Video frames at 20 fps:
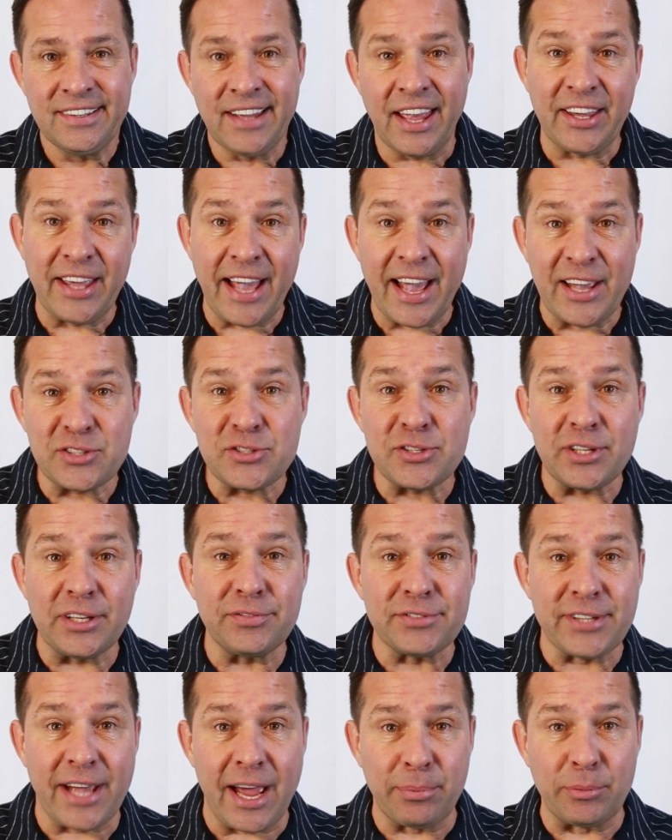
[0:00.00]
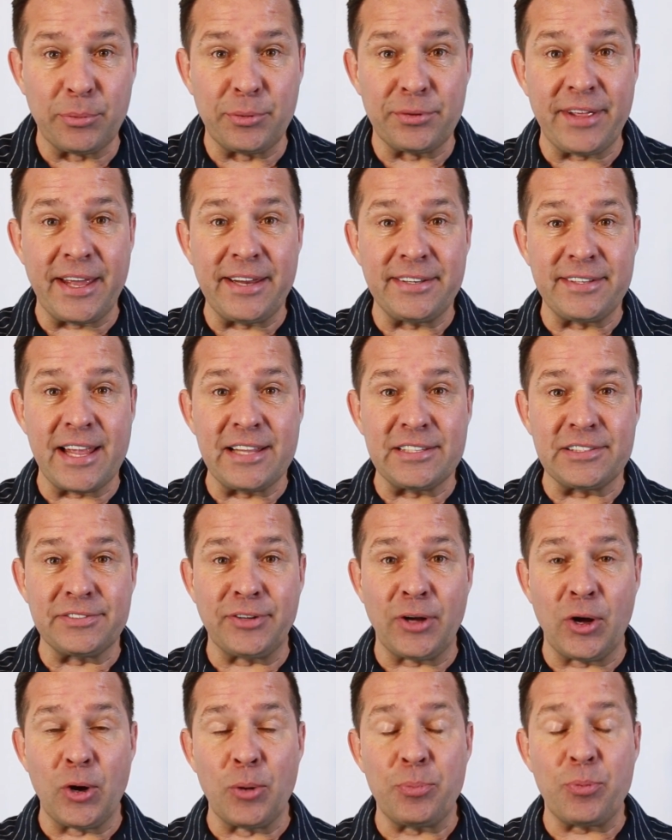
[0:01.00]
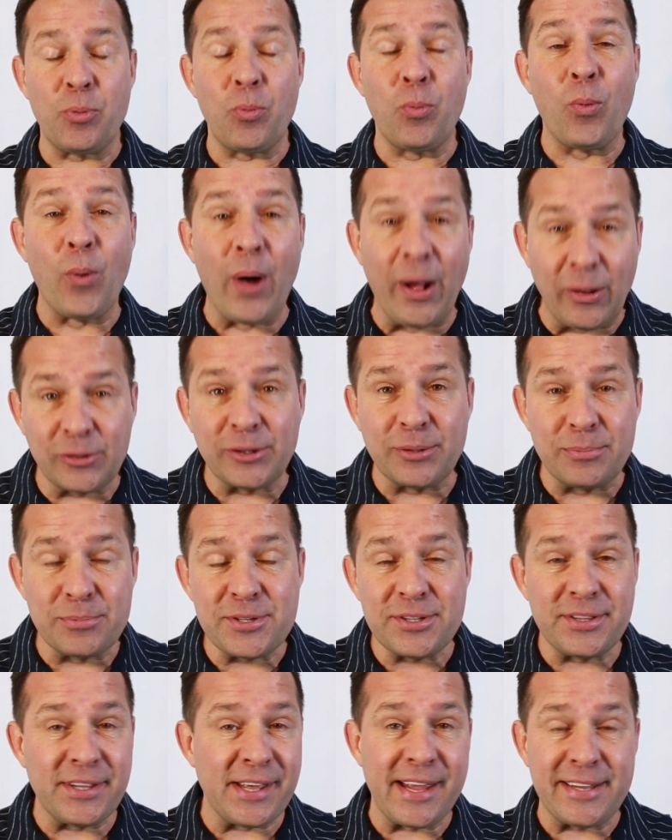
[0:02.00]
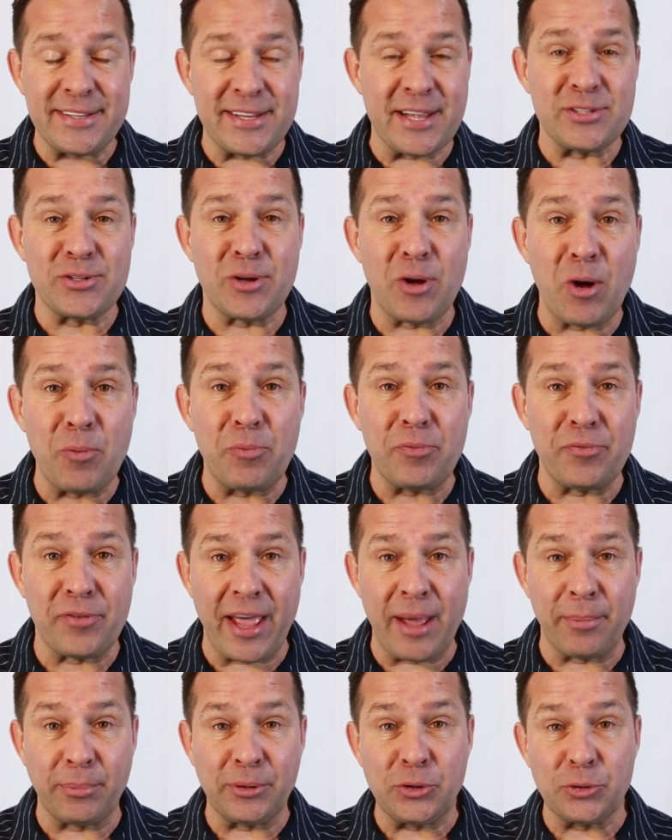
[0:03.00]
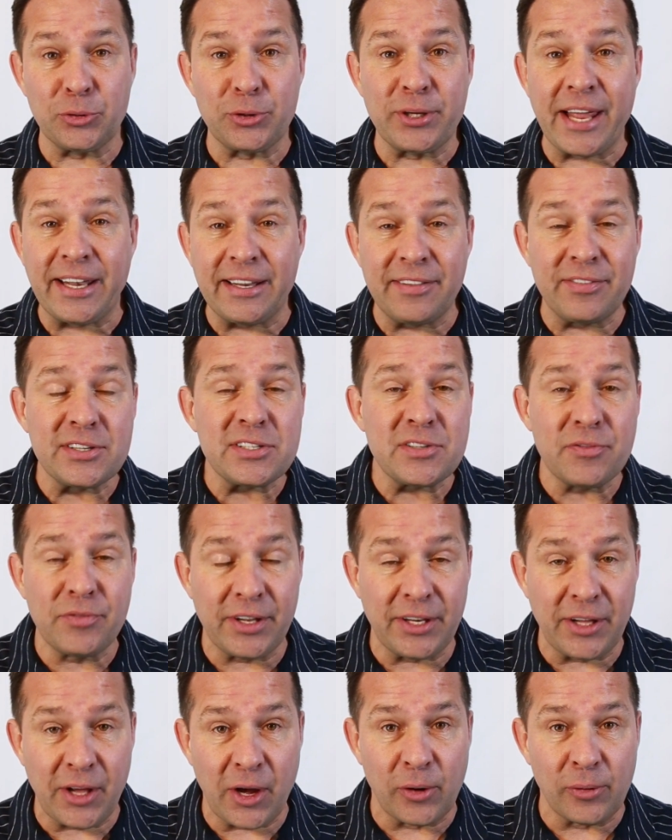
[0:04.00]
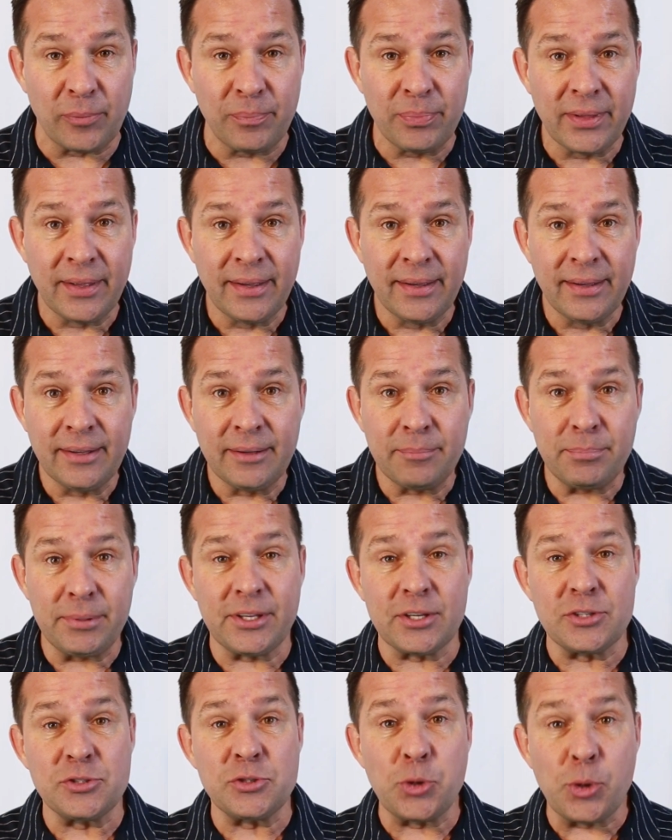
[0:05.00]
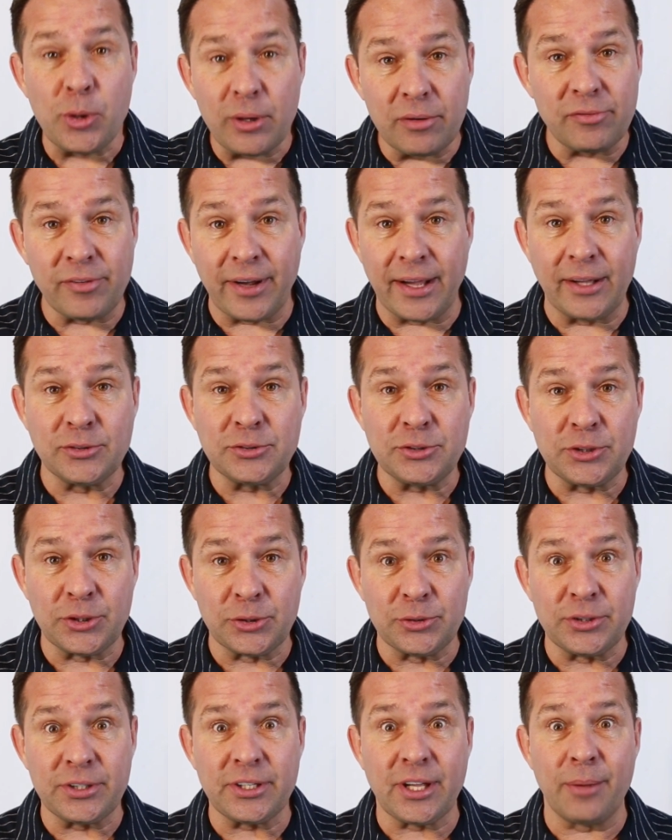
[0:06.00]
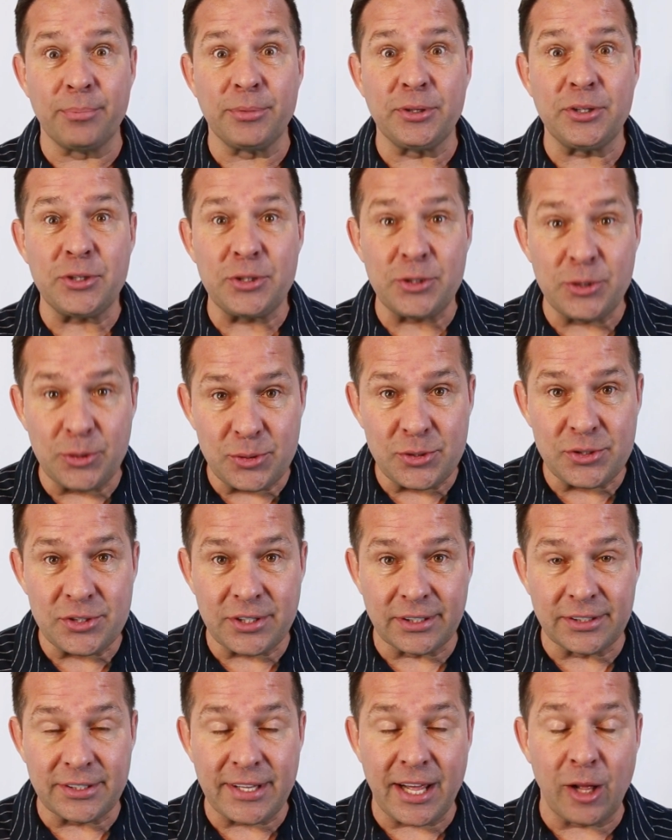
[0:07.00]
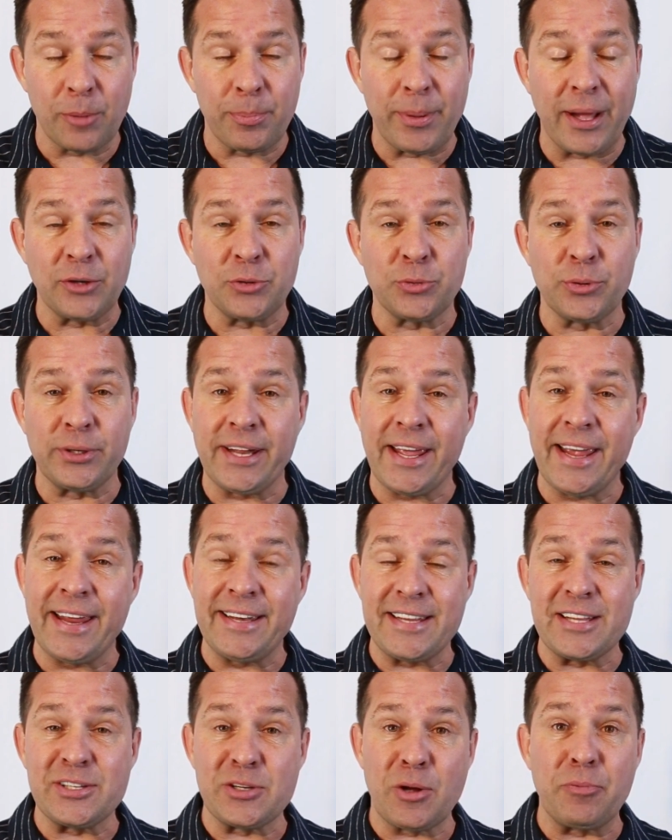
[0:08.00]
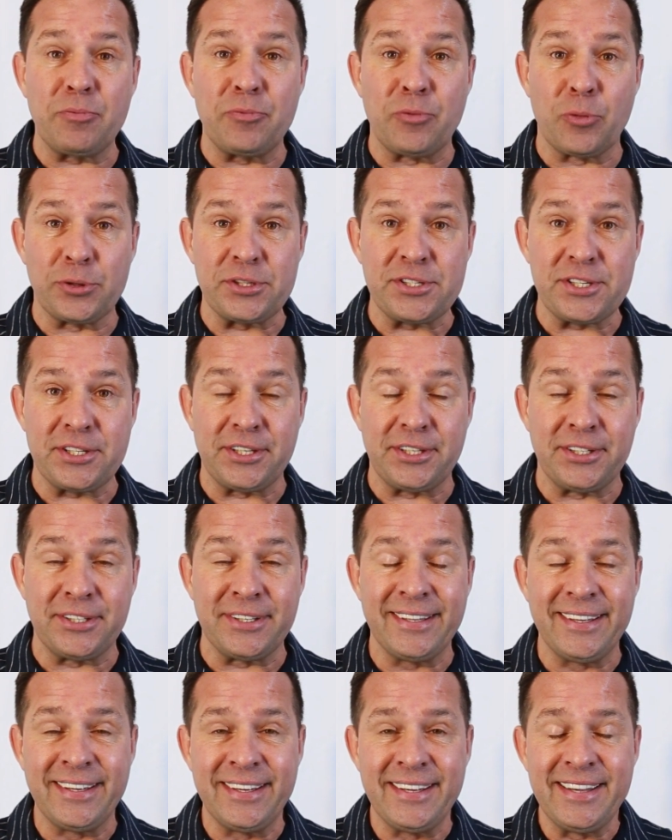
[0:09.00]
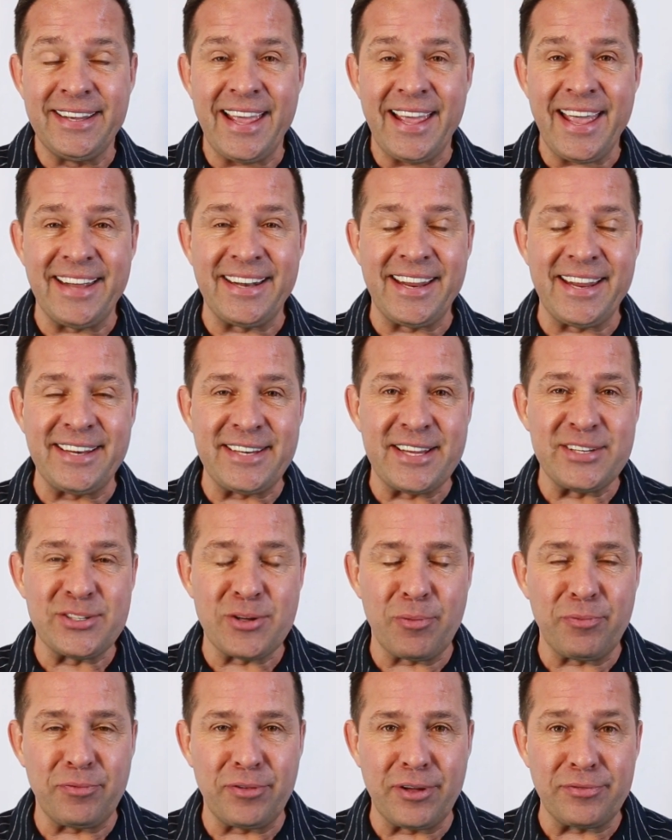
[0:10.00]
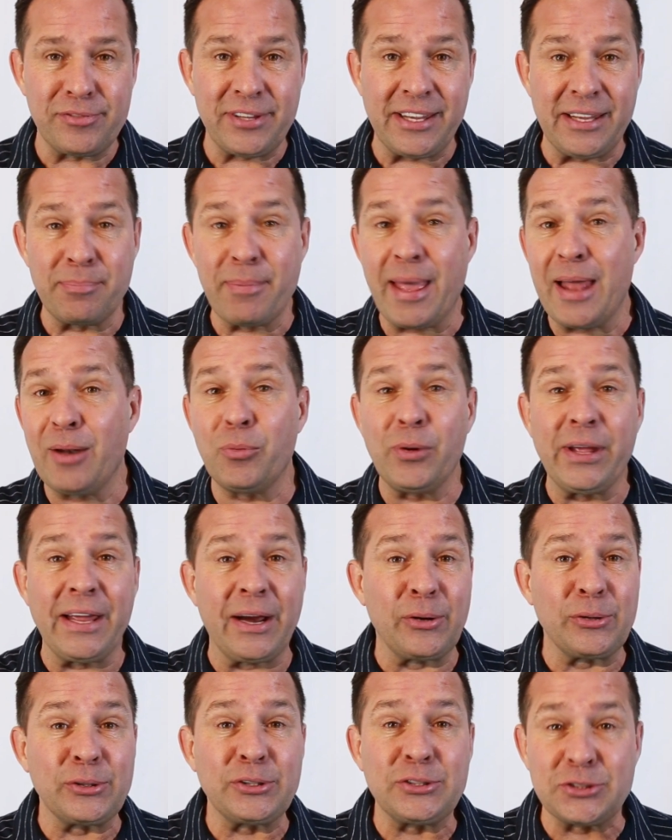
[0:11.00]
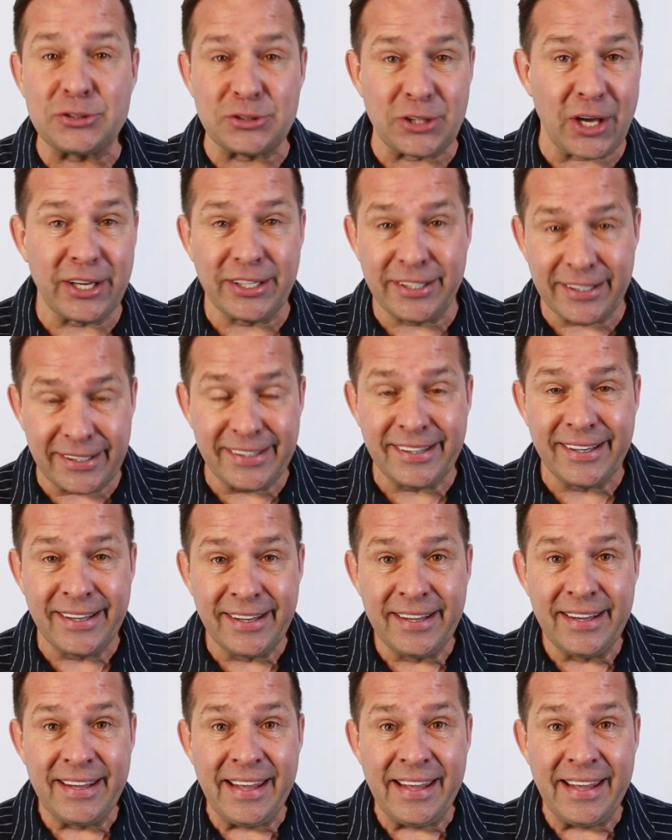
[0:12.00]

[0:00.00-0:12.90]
Hey guys, Steve Tiber with 8 Days of Hope. Welcome to the 8 Days of Hope family. You're getting this video because you have volunteered to come to Houston to help out during 8 Days of Hope 14 and 8 Days of Hope 15. Man, we are excited.